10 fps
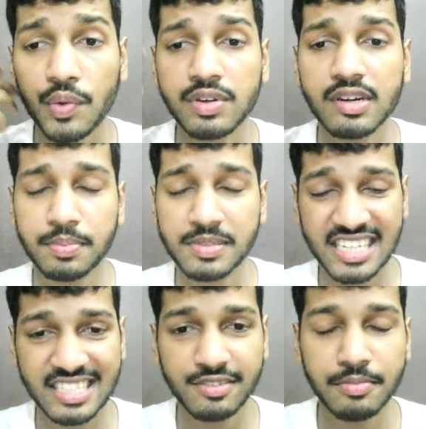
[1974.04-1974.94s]

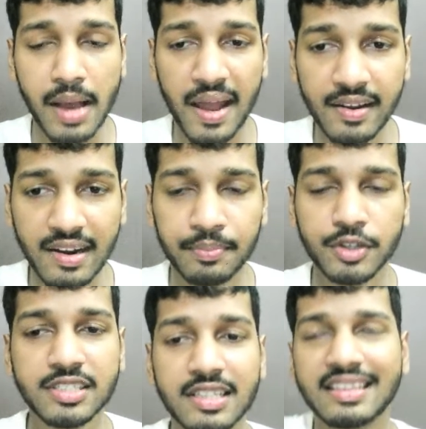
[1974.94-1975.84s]
objective manner. I'm
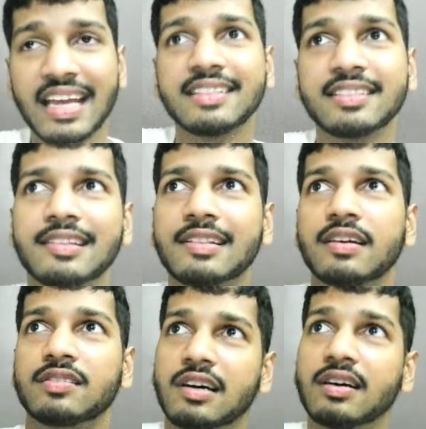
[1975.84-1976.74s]
not saying this
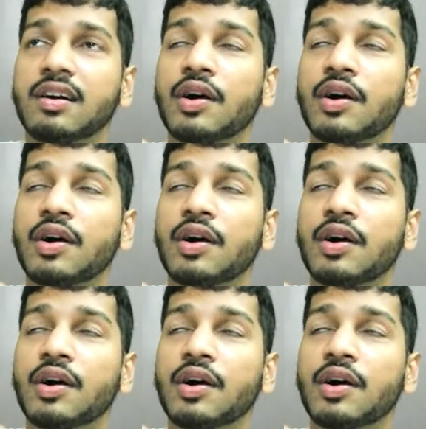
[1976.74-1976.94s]
the